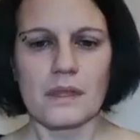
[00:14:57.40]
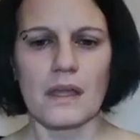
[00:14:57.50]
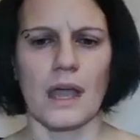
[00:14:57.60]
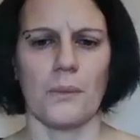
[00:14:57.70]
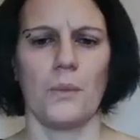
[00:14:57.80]

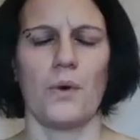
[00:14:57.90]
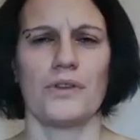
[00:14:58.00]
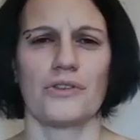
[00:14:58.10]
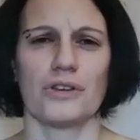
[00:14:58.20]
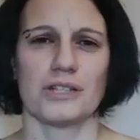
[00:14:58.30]
And one
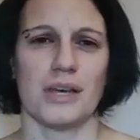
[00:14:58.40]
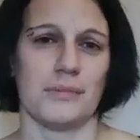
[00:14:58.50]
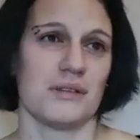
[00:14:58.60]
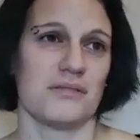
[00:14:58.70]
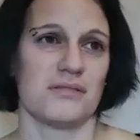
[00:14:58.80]
such
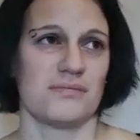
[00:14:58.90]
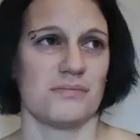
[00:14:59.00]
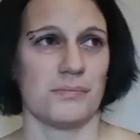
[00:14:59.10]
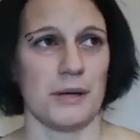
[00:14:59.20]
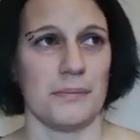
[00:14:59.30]
habit
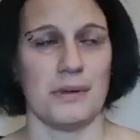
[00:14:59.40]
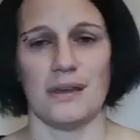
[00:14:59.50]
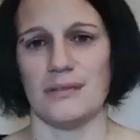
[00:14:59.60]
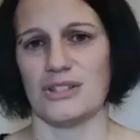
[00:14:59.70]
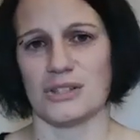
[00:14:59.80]
might
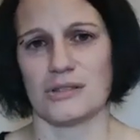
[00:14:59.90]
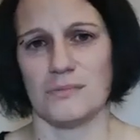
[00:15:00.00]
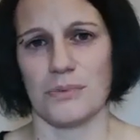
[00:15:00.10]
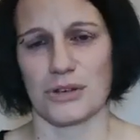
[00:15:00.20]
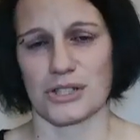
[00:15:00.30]
be just
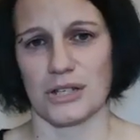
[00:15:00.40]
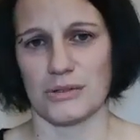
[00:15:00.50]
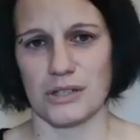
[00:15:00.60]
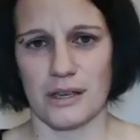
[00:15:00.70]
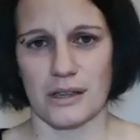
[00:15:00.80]
brushing your
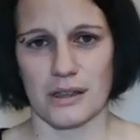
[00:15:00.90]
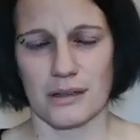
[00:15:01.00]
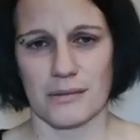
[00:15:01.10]
teeth.